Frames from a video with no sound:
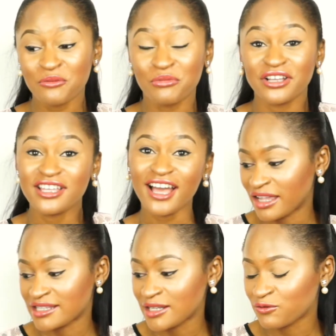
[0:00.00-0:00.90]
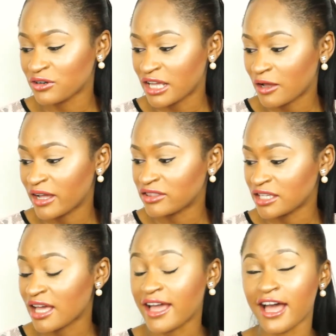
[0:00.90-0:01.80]
But yeah, that's it for now. I
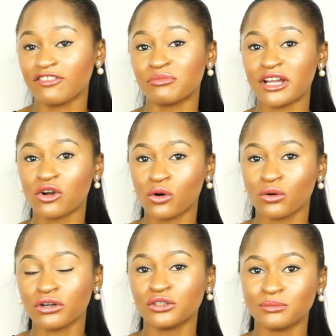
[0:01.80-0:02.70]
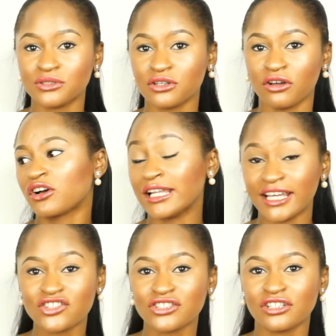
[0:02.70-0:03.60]
think I have my core Louboutin
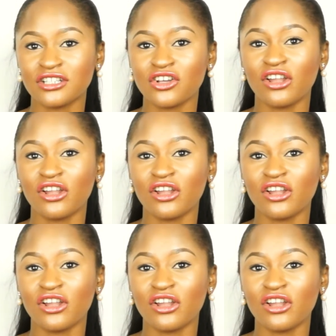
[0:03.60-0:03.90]
collection,